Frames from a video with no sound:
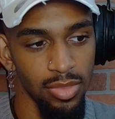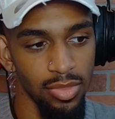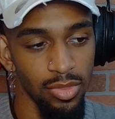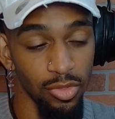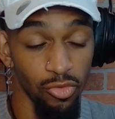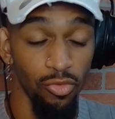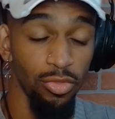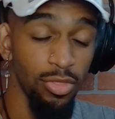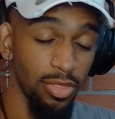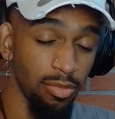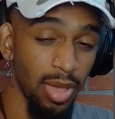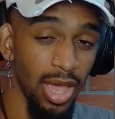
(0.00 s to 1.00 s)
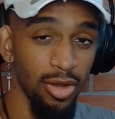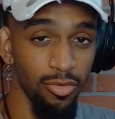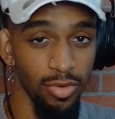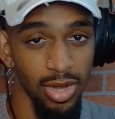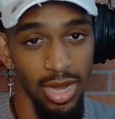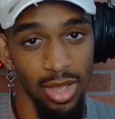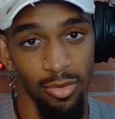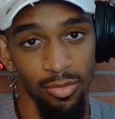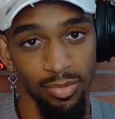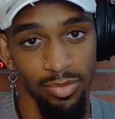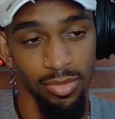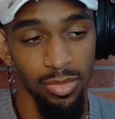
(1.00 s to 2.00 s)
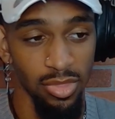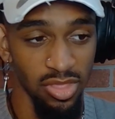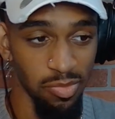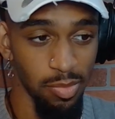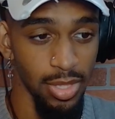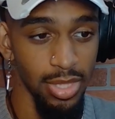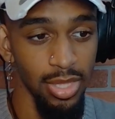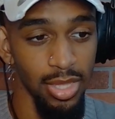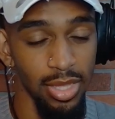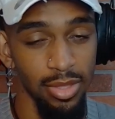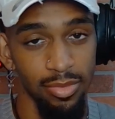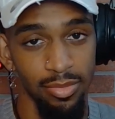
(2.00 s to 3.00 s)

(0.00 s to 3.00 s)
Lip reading: The truth of the matter right now, speaking it.